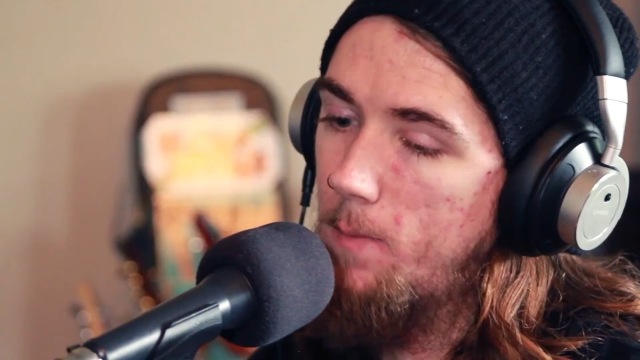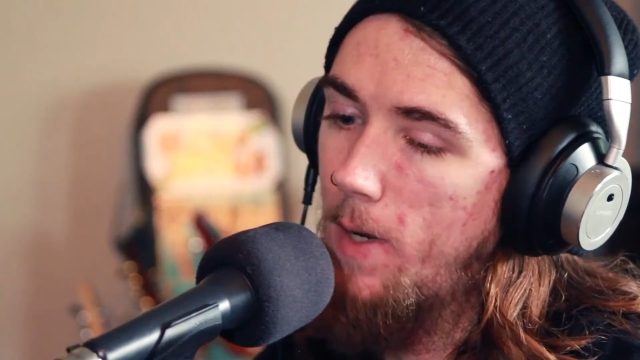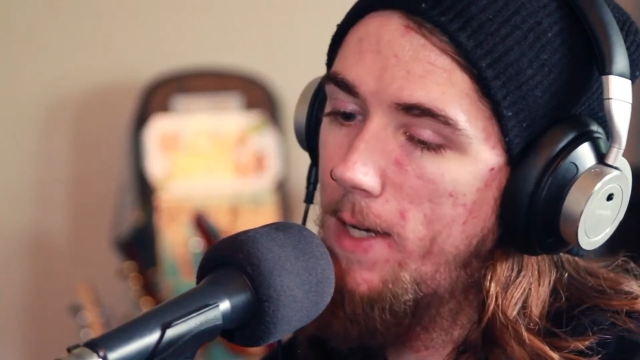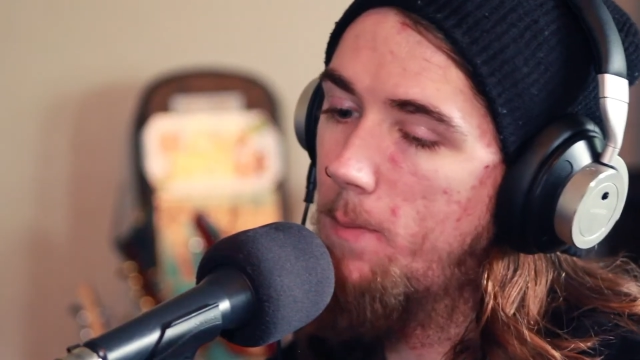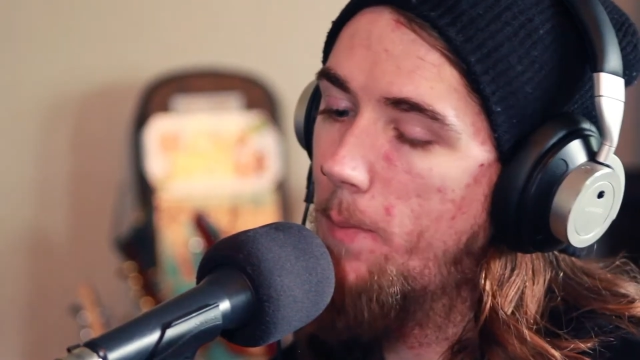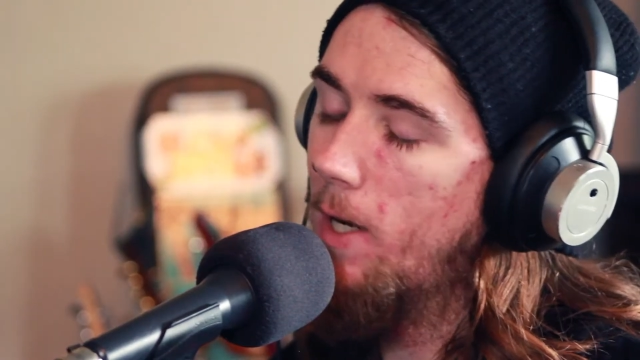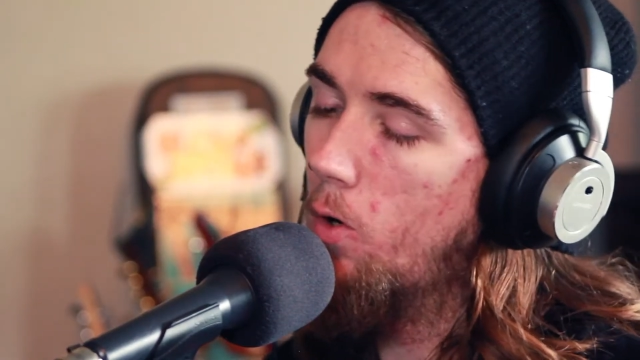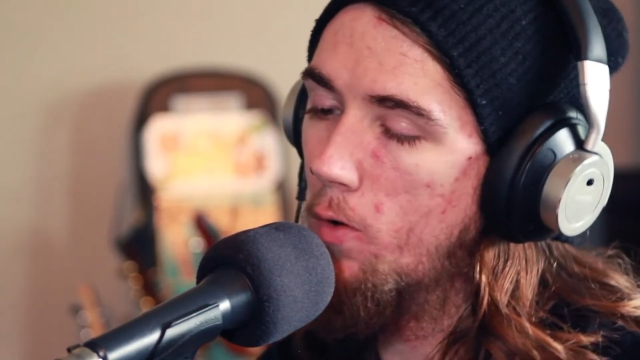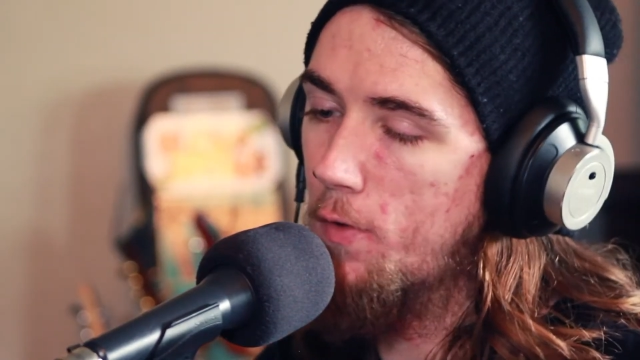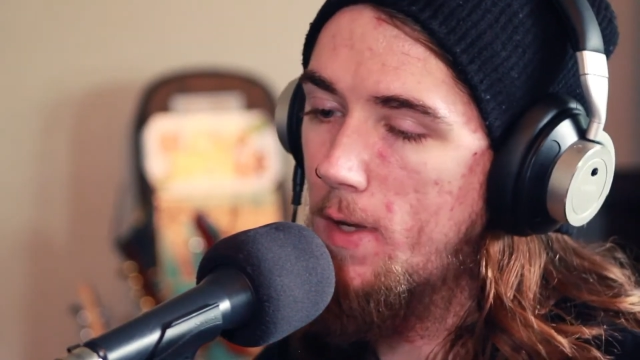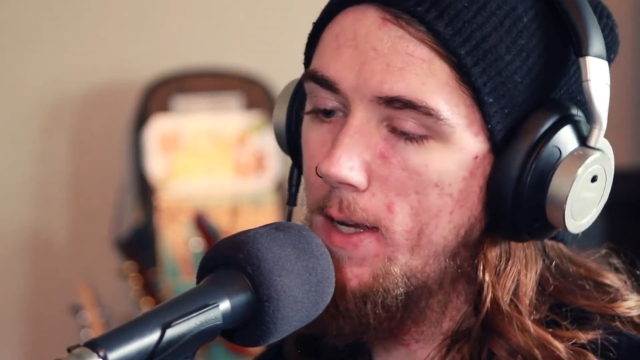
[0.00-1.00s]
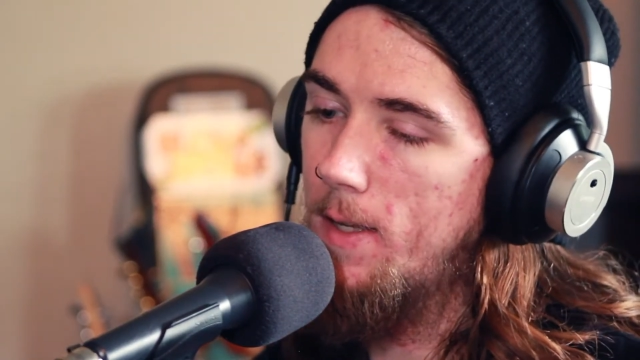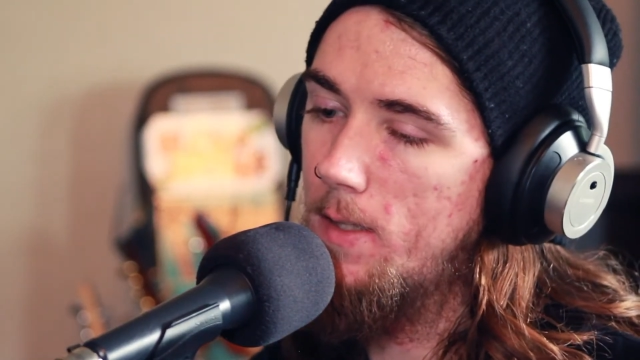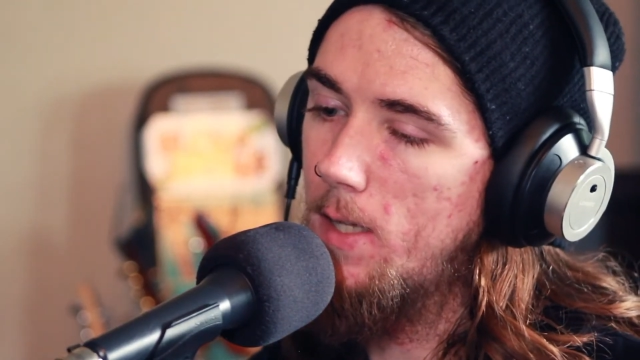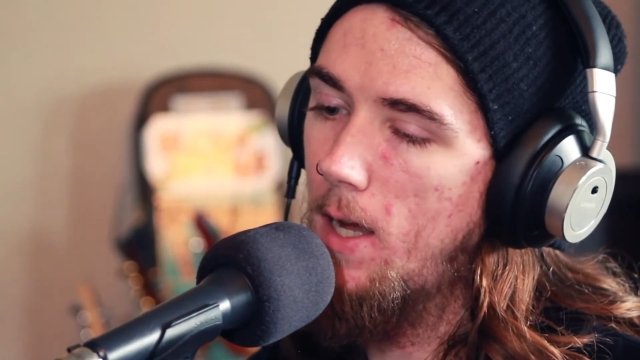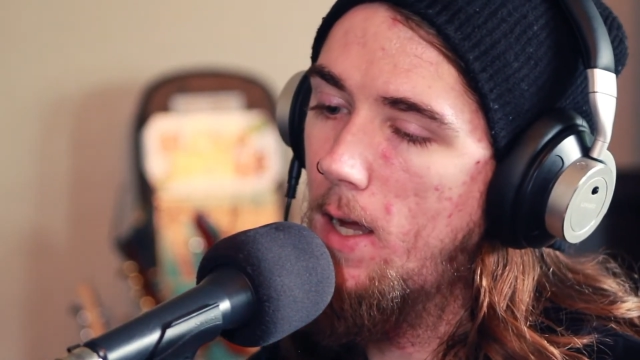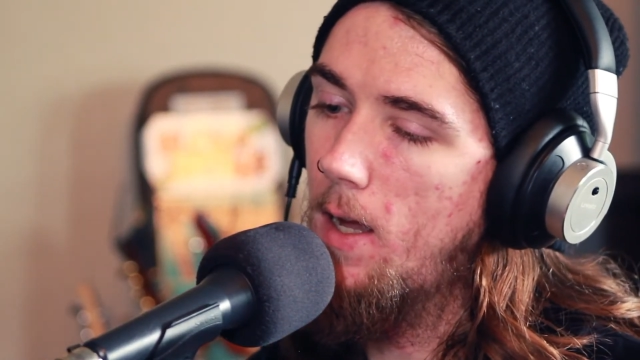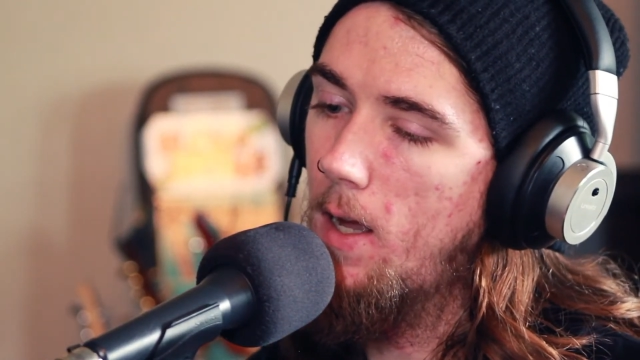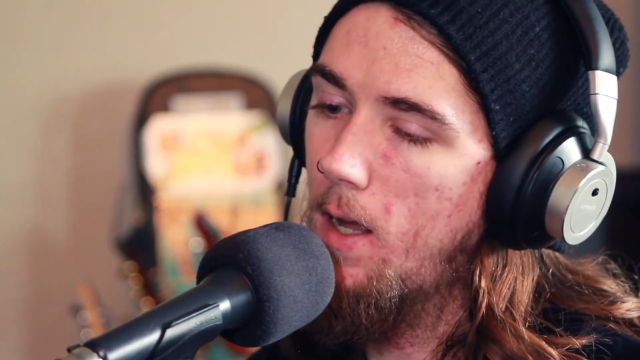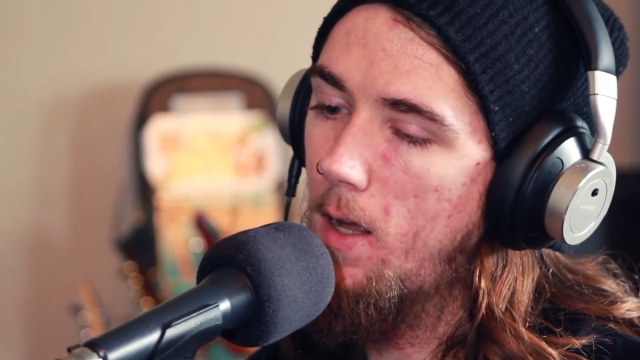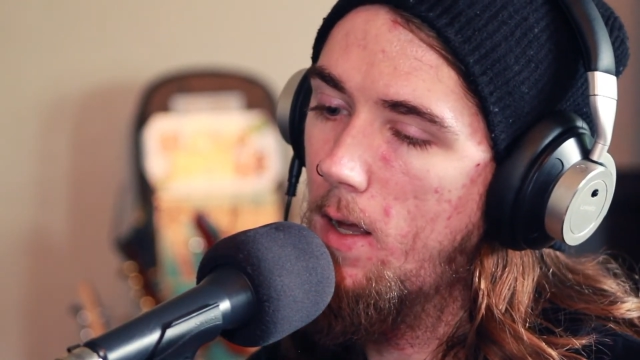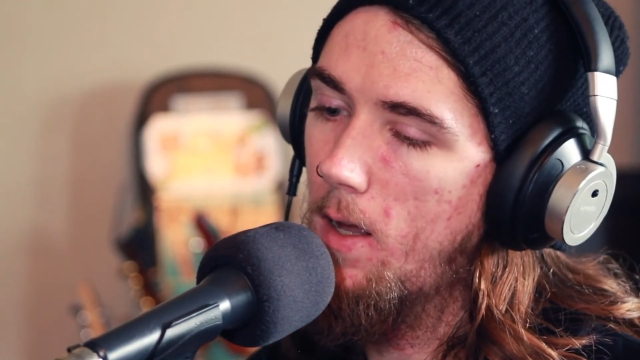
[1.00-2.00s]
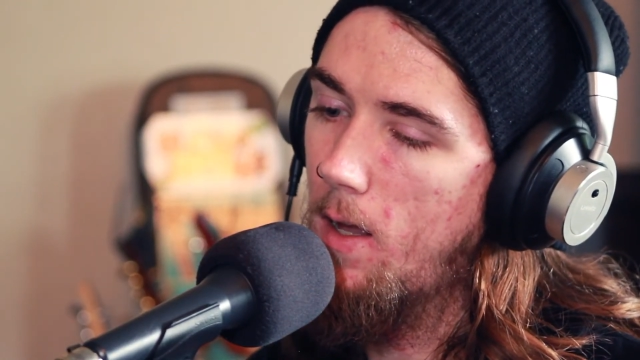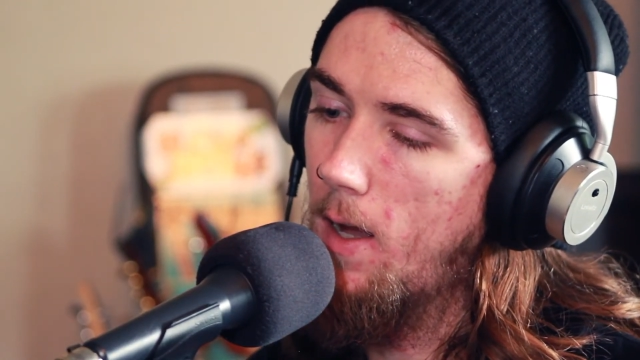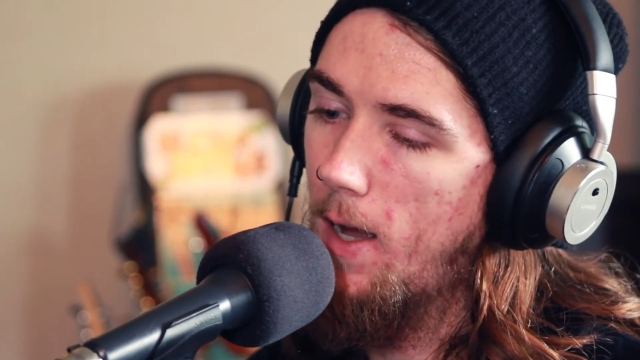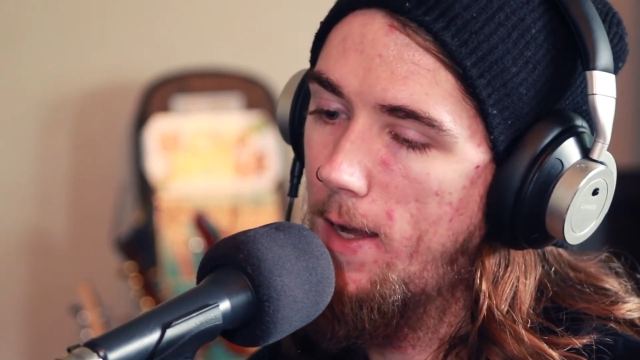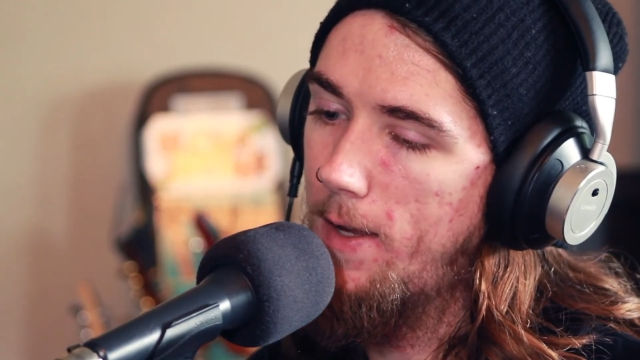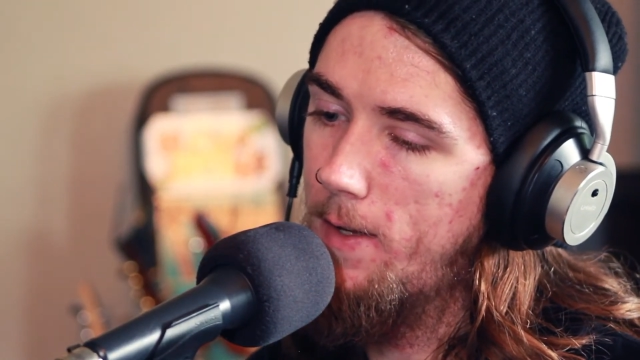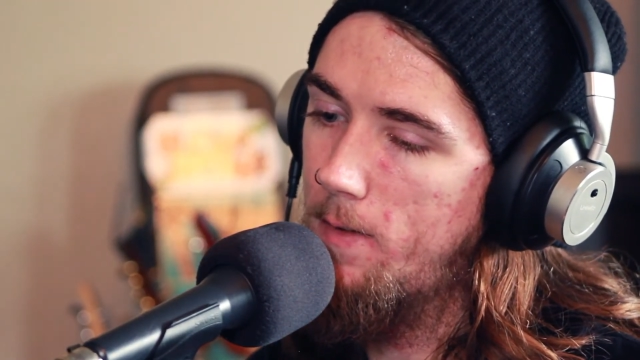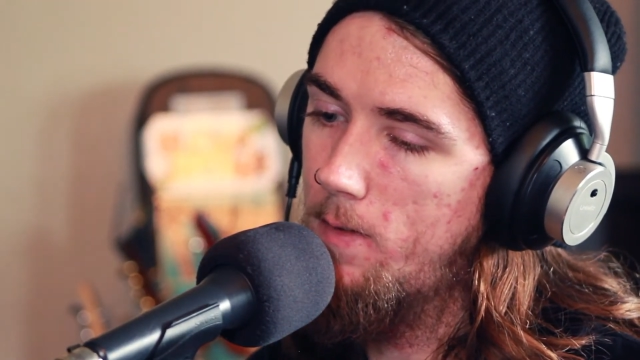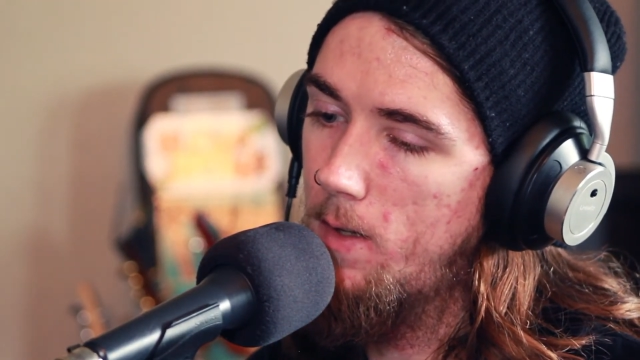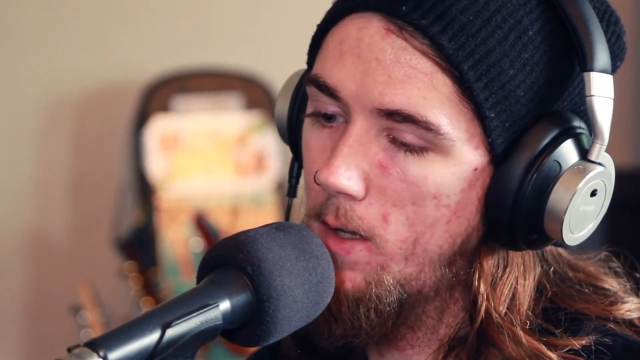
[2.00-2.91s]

my whole thing is I